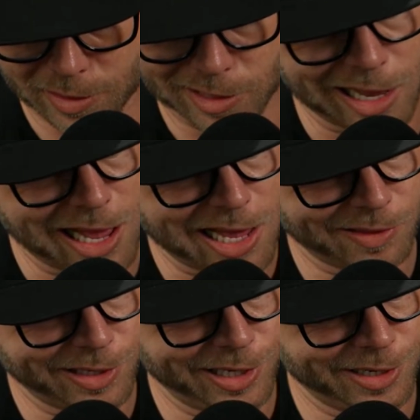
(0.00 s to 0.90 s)
a hot
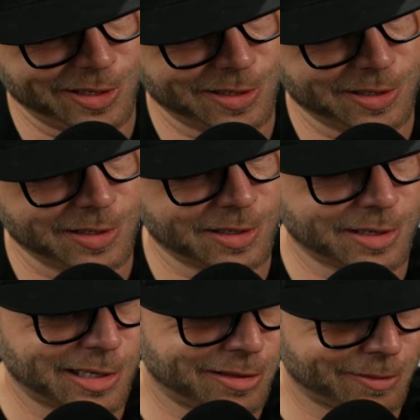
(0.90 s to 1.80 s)
lead.
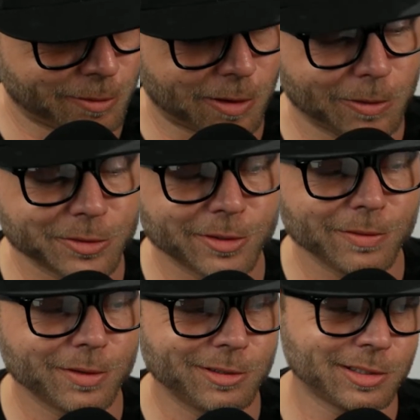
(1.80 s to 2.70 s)
And then we'll also
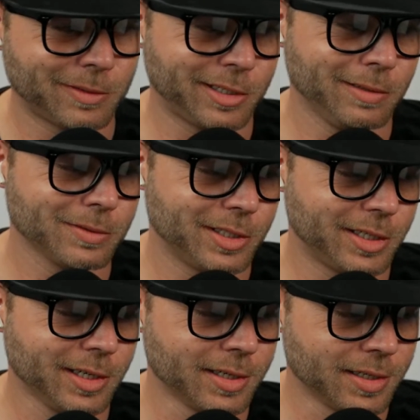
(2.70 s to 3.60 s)
do something else
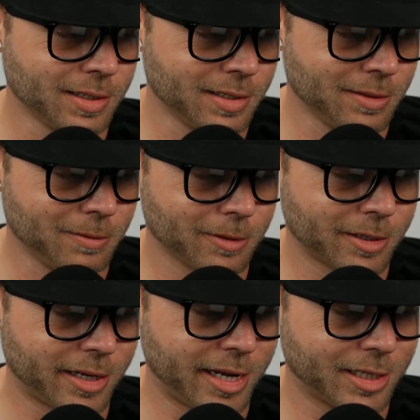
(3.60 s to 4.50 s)
here. Go
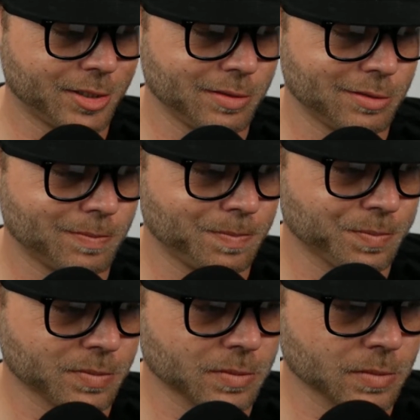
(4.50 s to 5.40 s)
to actions,
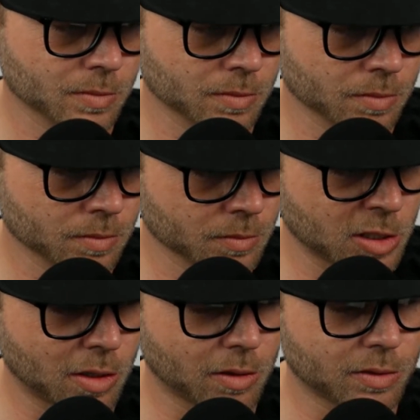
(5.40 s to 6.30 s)

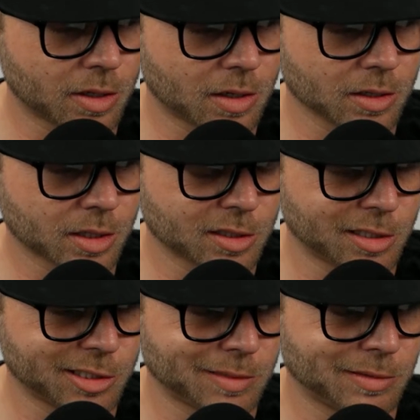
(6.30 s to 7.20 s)
log a
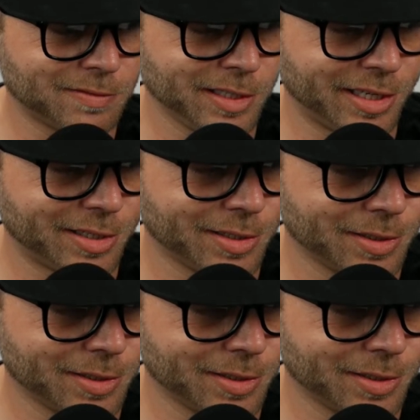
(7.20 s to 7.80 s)
custom event,